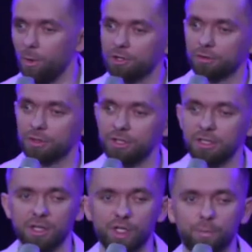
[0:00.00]
want you to see
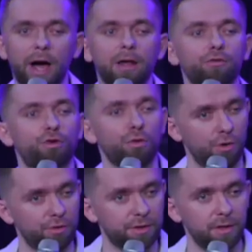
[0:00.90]
that in spite of
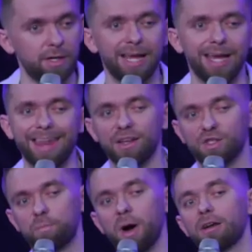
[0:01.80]
growth and in
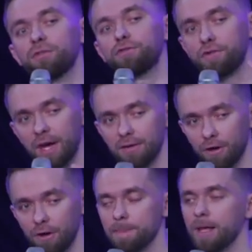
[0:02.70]
spite of favor,